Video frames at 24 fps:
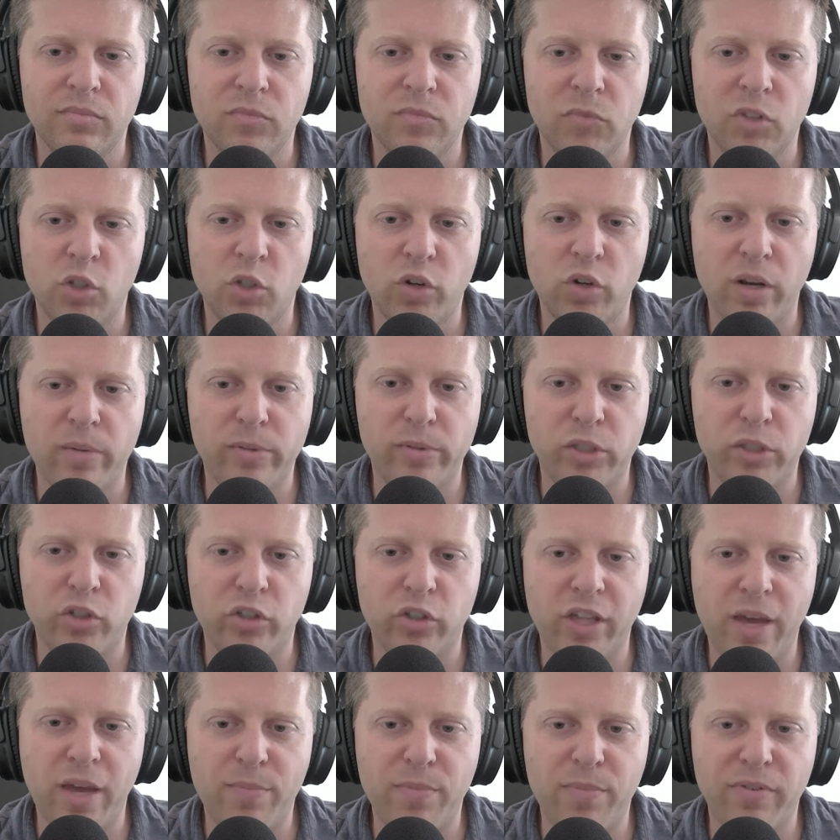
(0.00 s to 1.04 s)
You were able to do
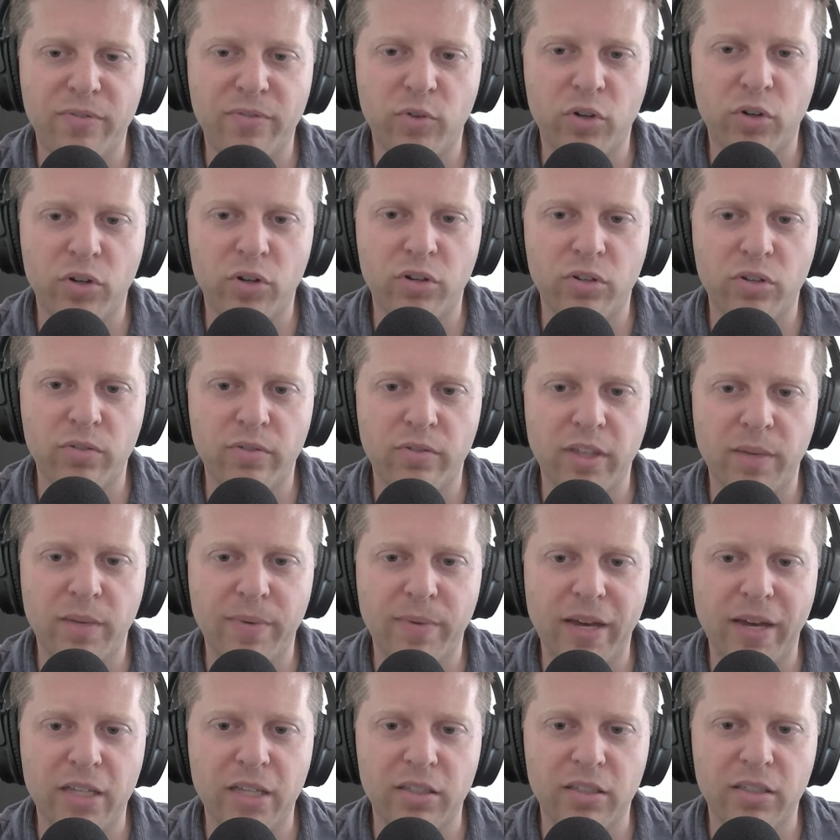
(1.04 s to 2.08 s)
that before they
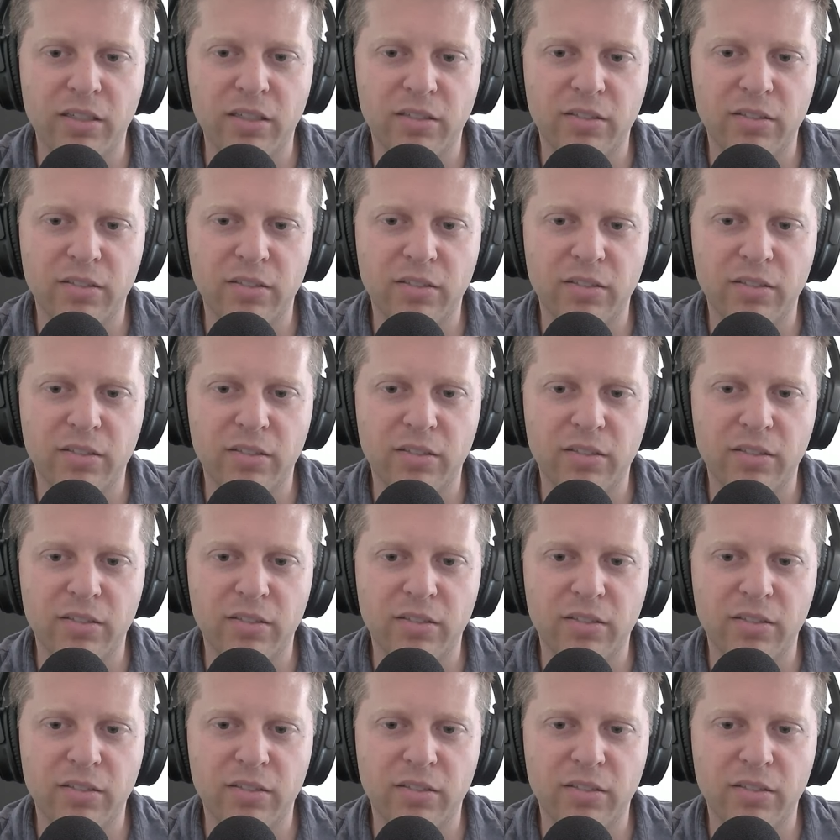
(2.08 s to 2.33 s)
passed?